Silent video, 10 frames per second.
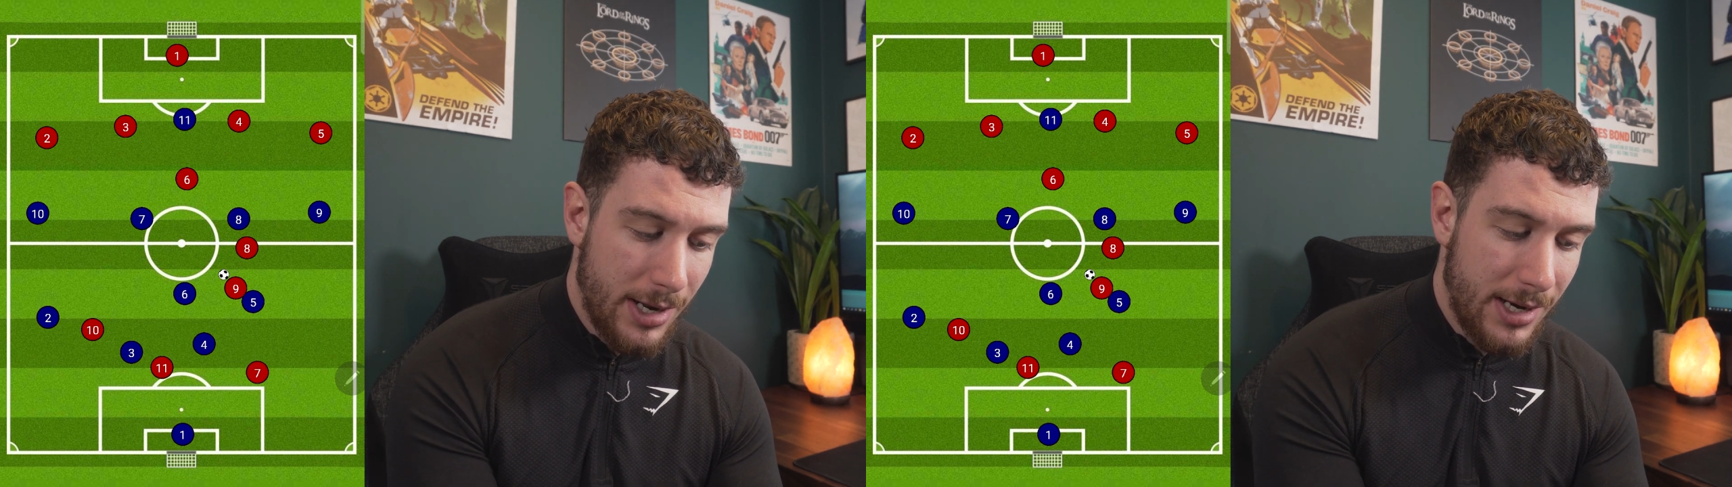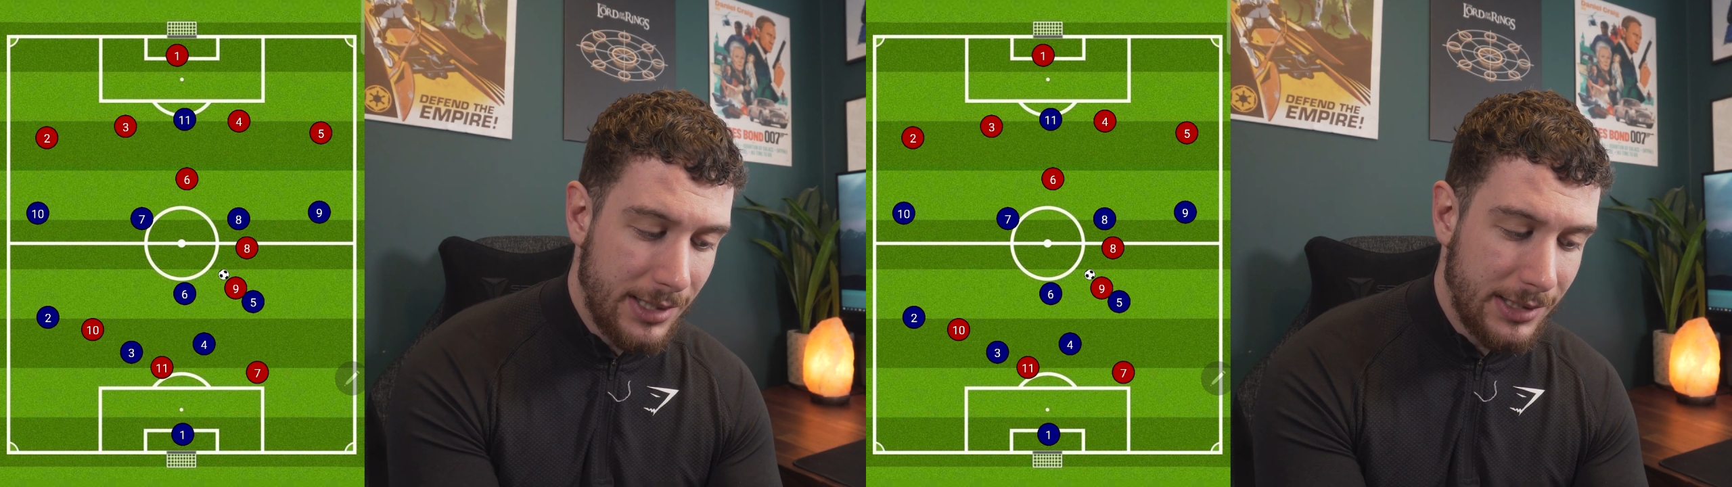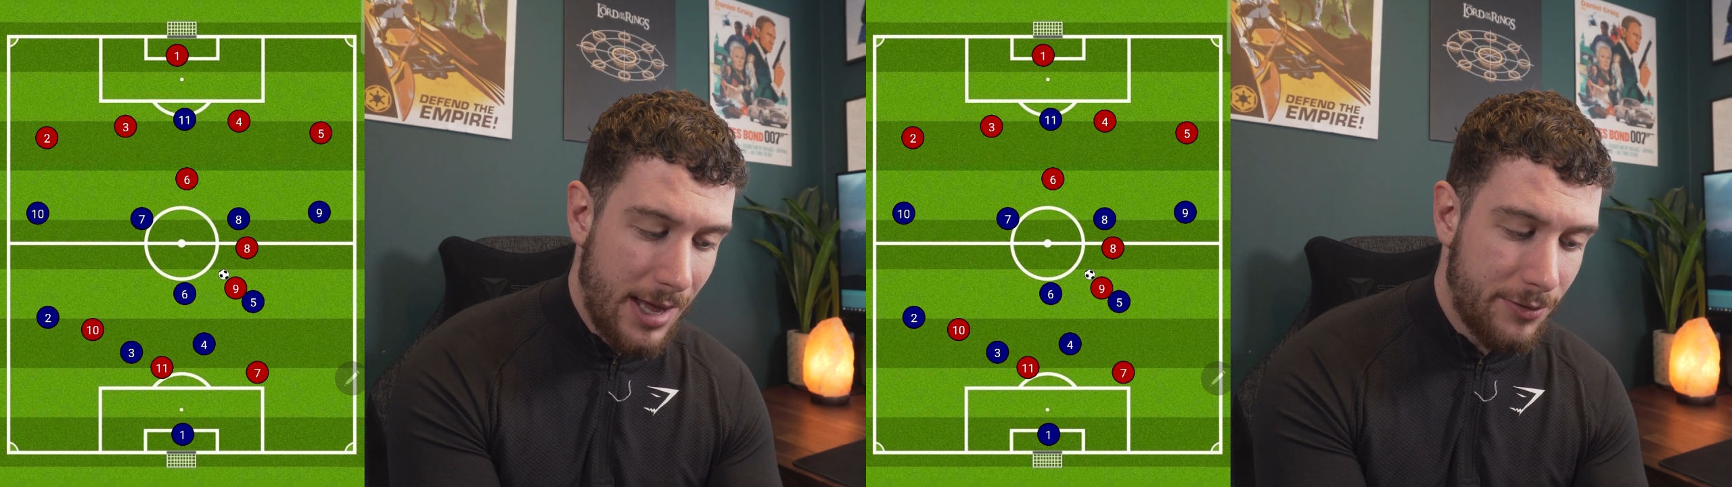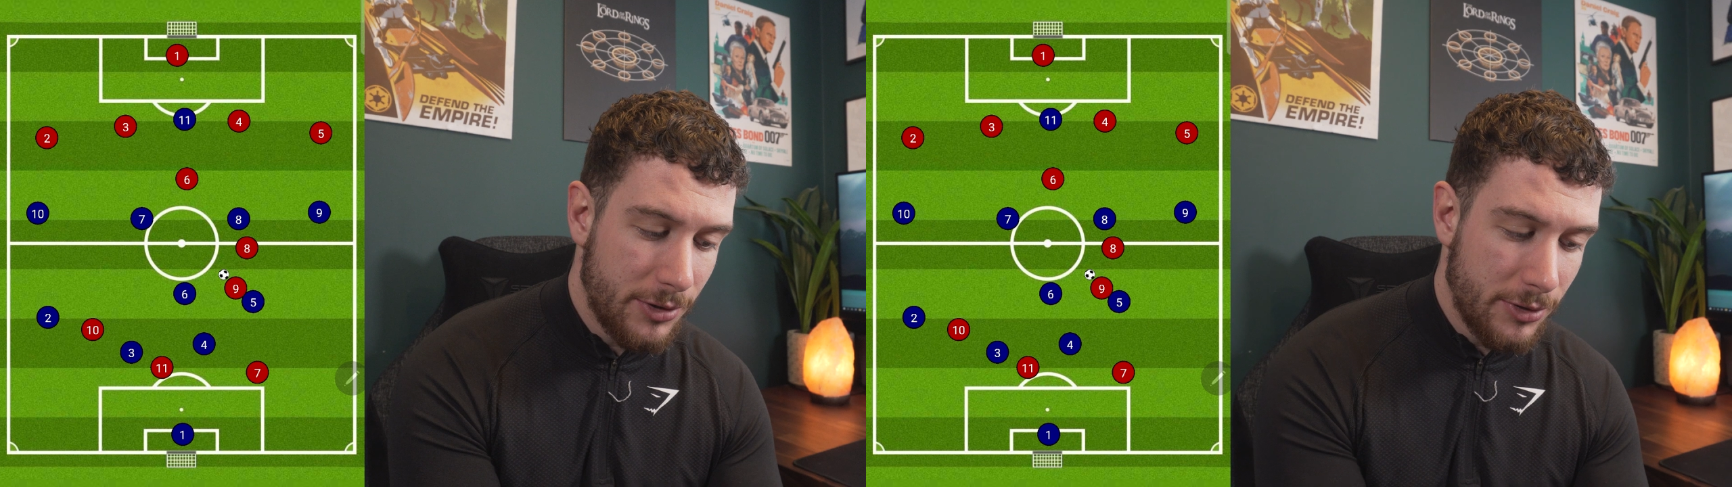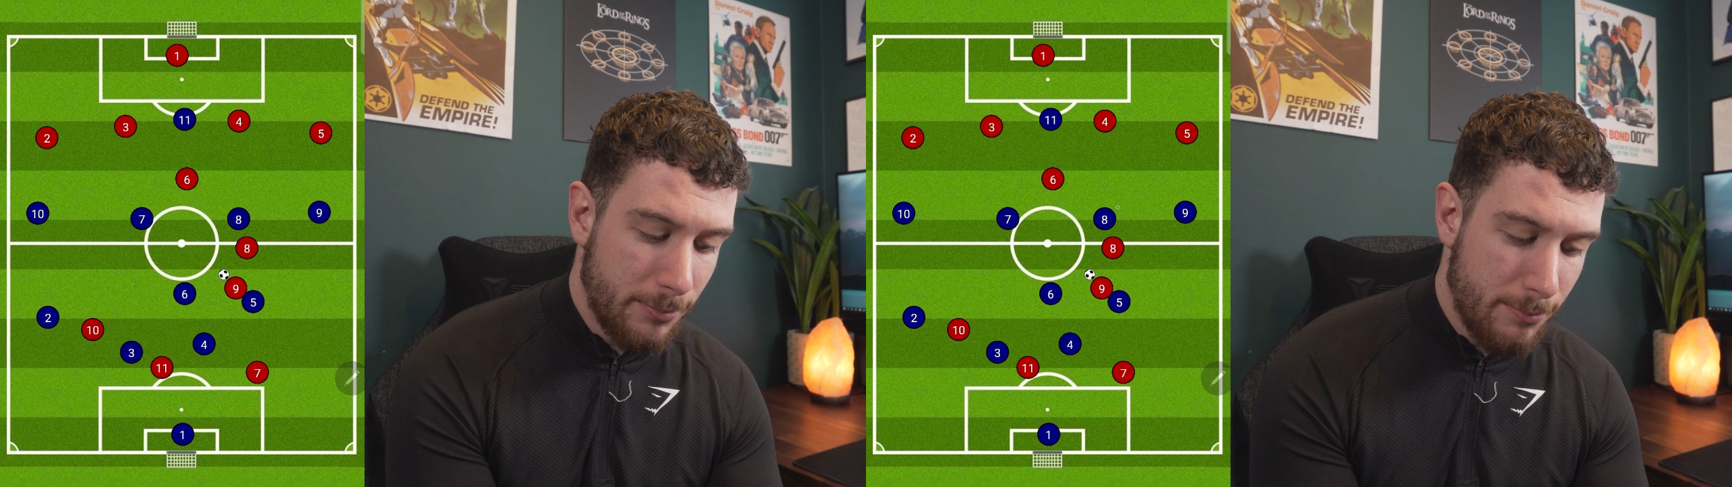and it left
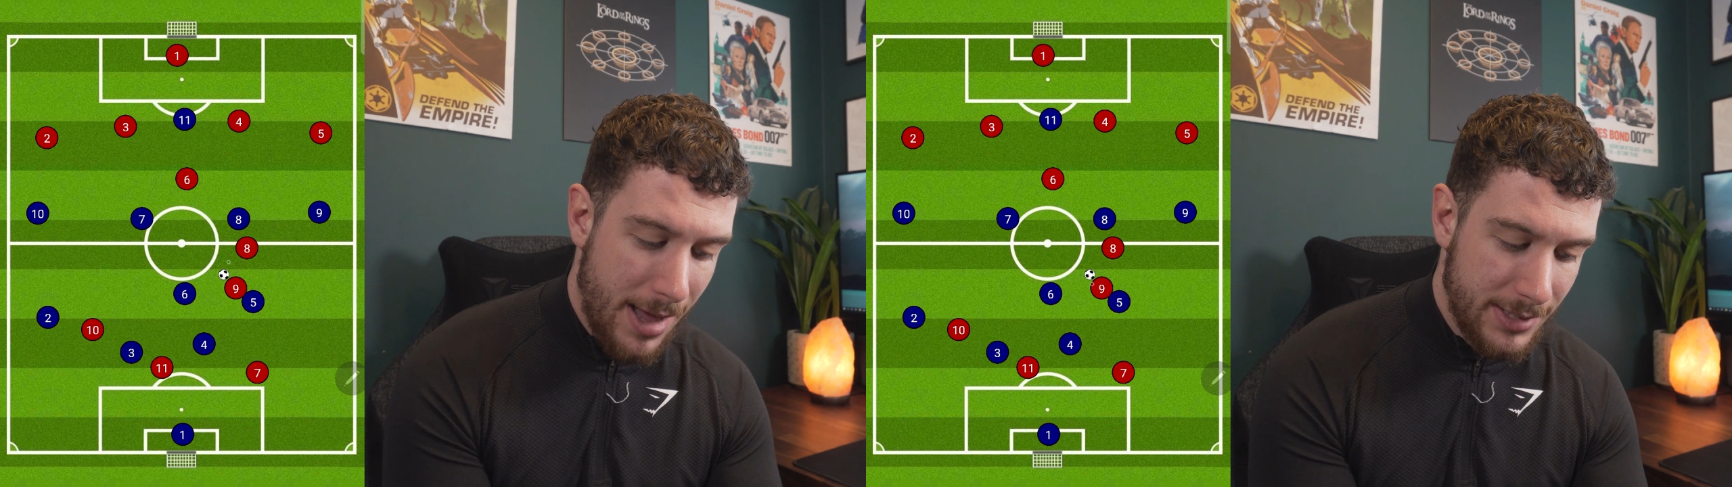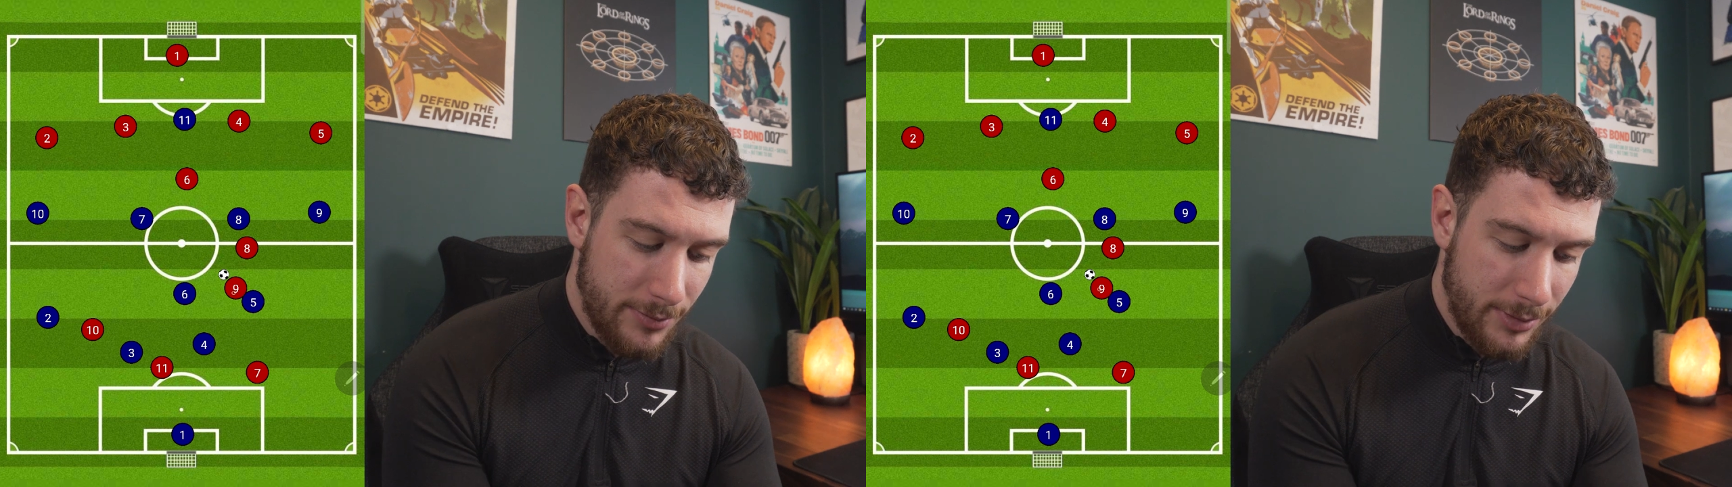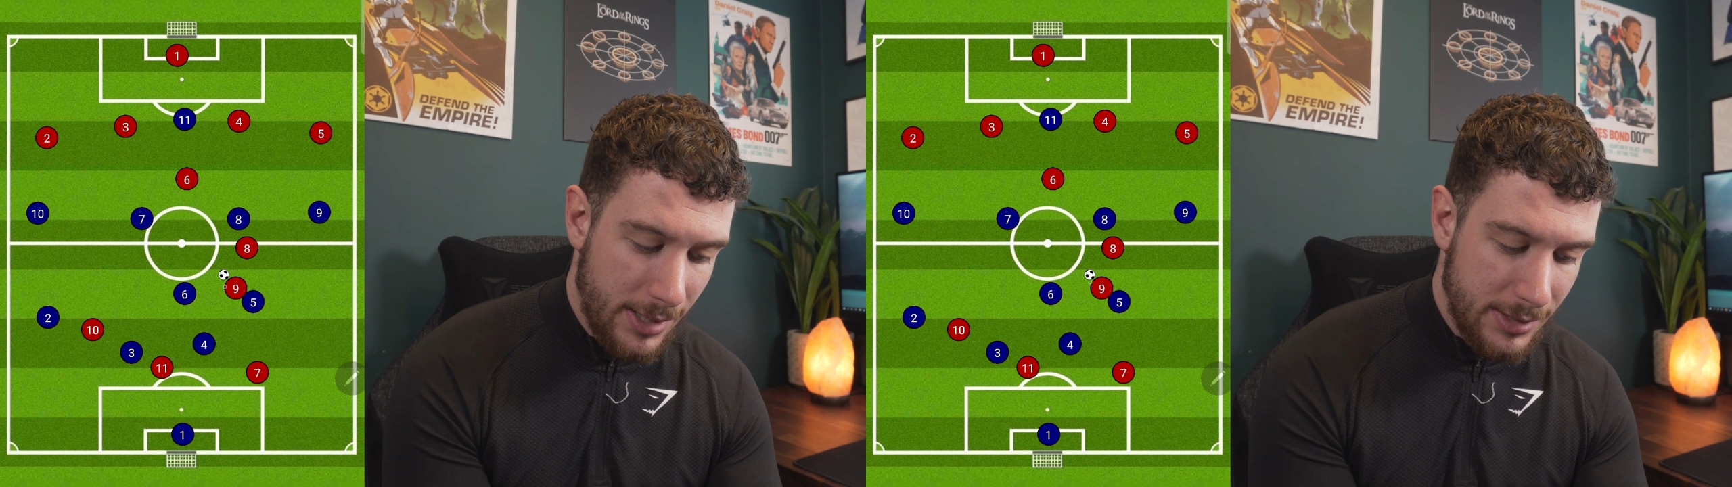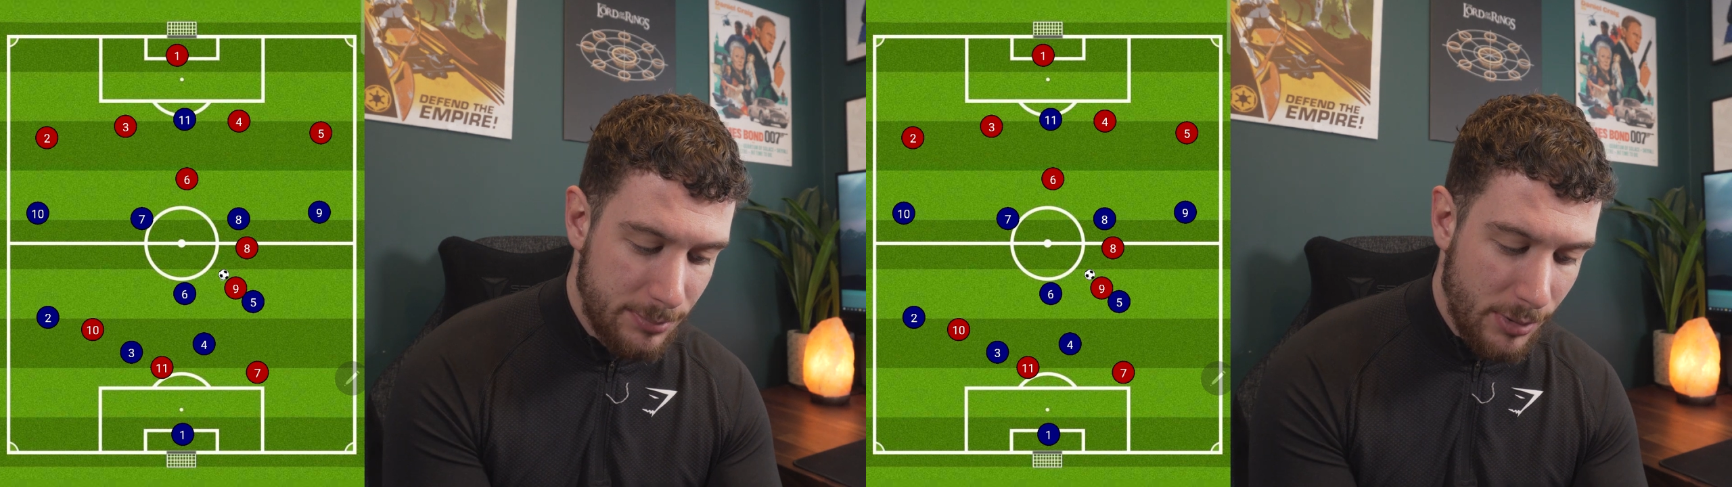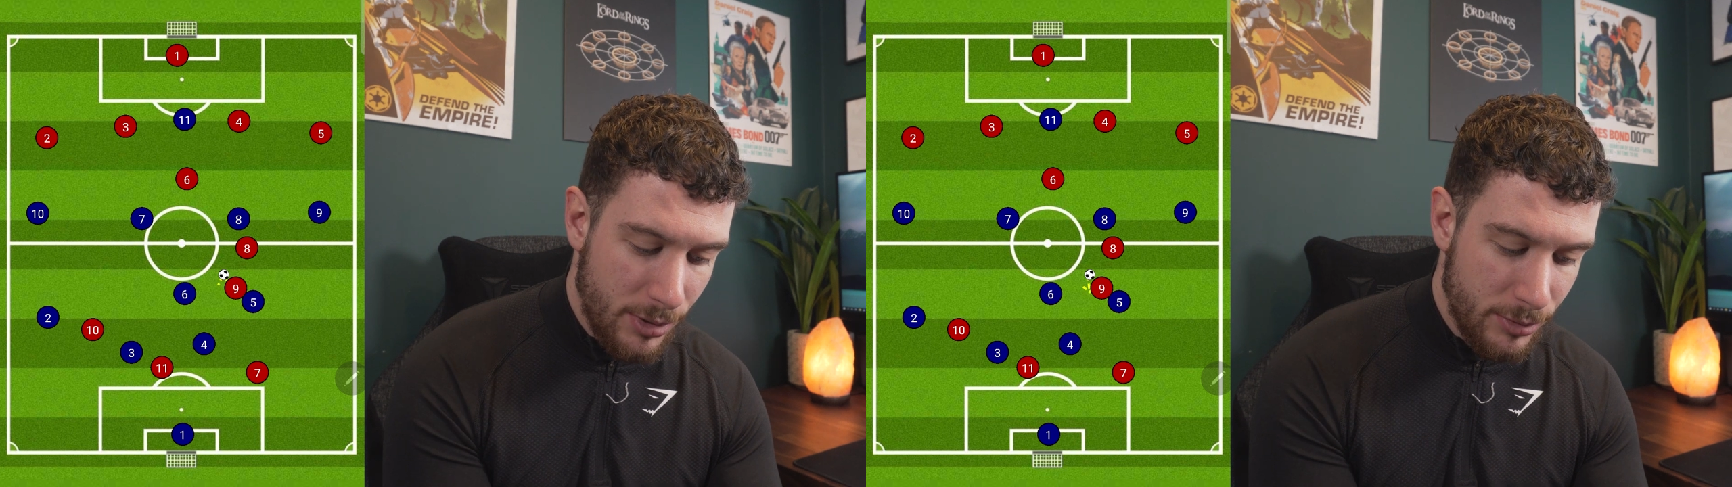us massively
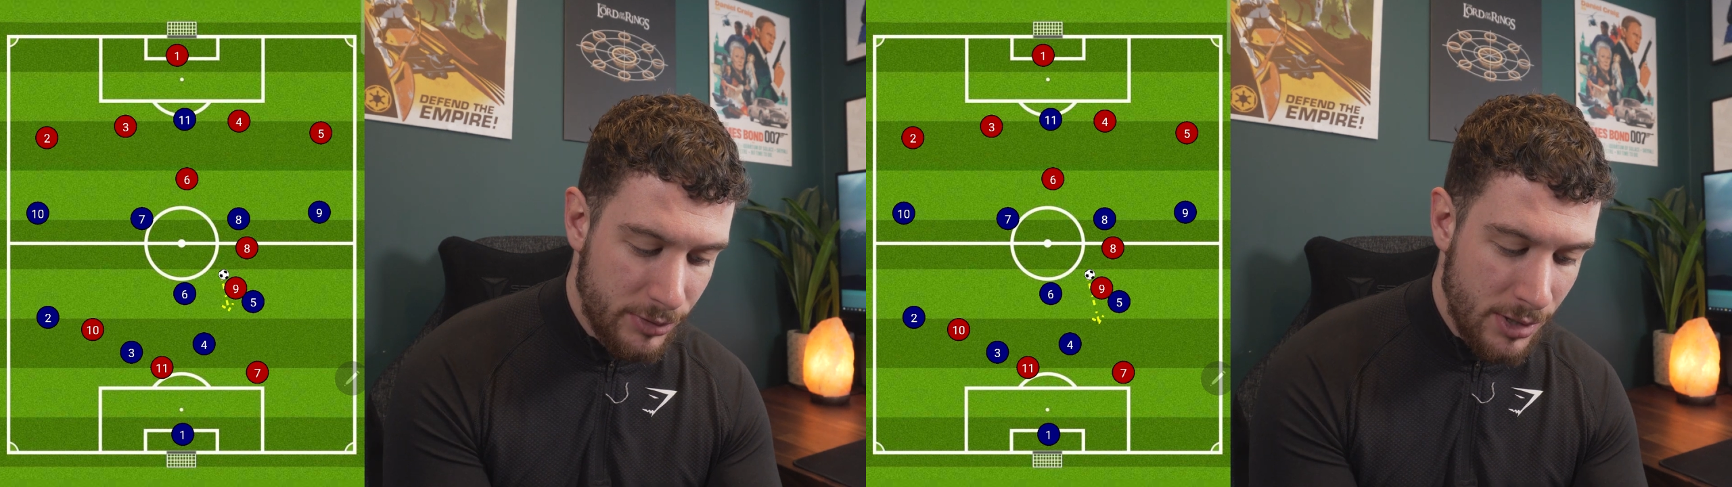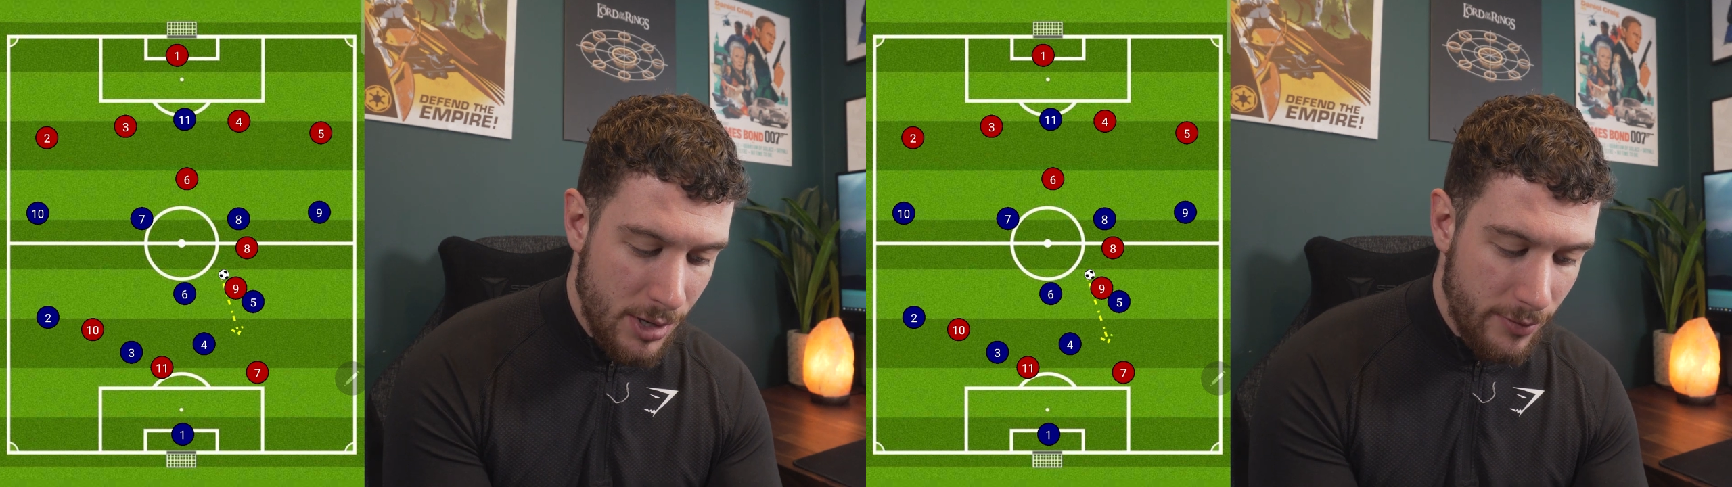exposed